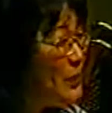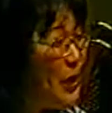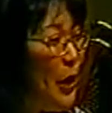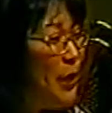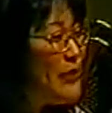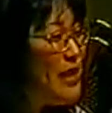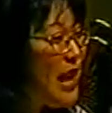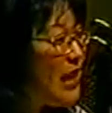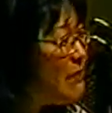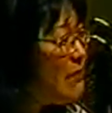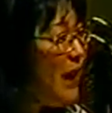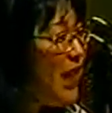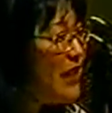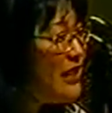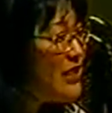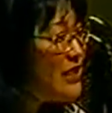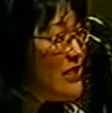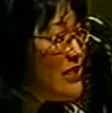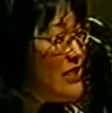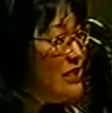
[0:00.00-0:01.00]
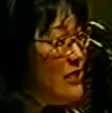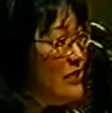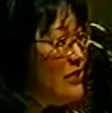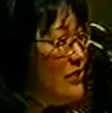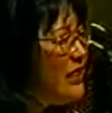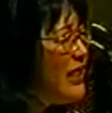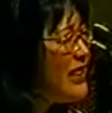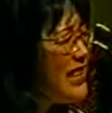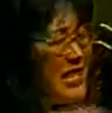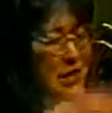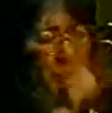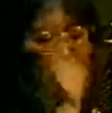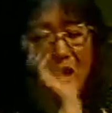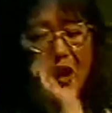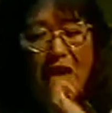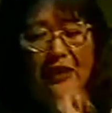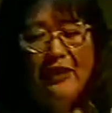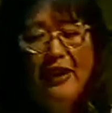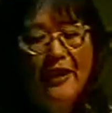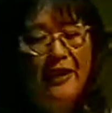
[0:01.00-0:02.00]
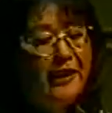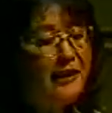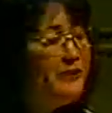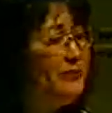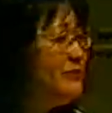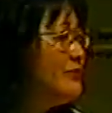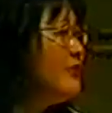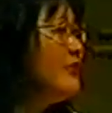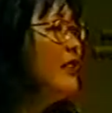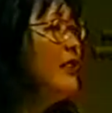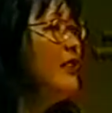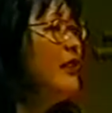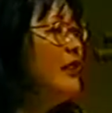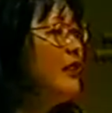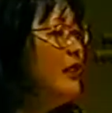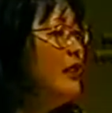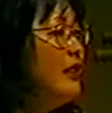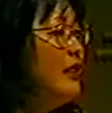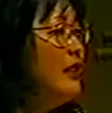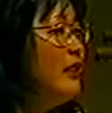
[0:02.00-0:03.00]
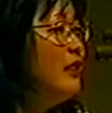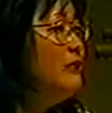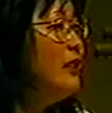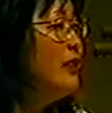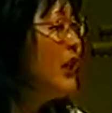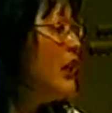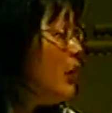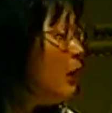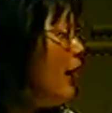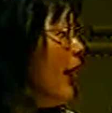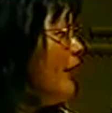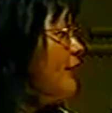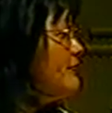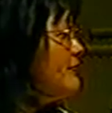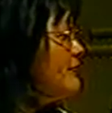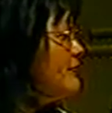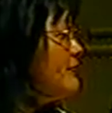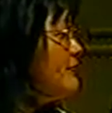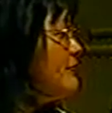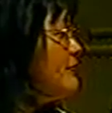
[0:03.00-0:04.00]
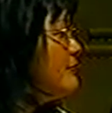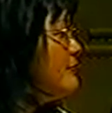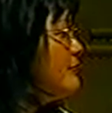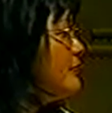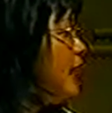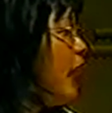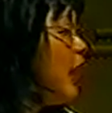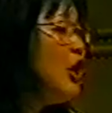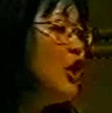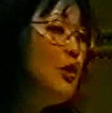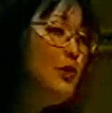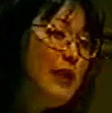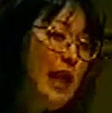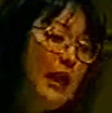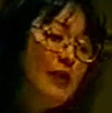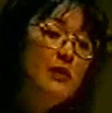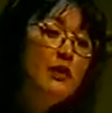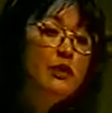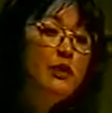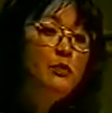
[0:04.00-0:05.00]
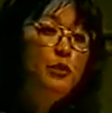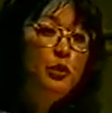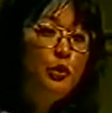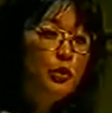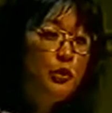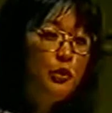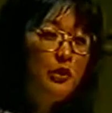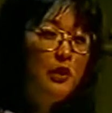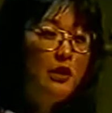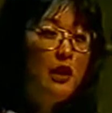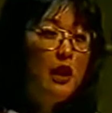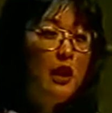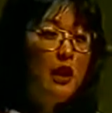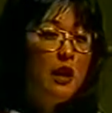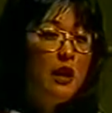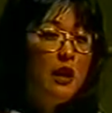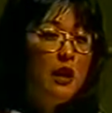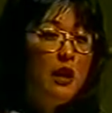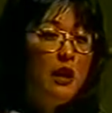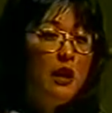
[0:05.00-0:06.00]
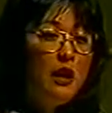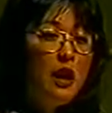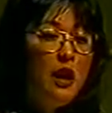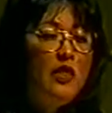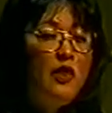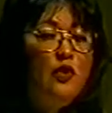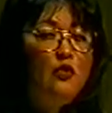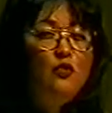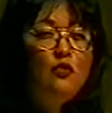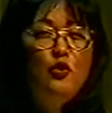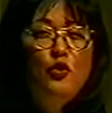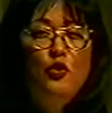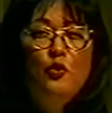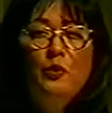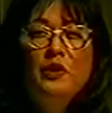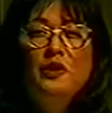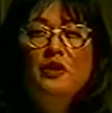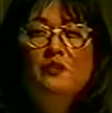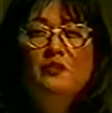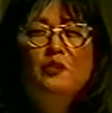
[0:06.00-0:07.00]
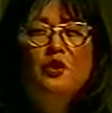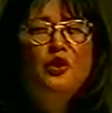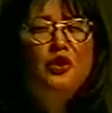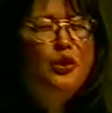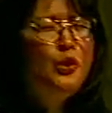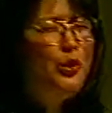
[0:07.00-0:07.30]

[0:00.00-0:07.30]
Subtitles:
but no nail polish. Like, that's beyond naked. But anyway, I go down to the pool, and the room is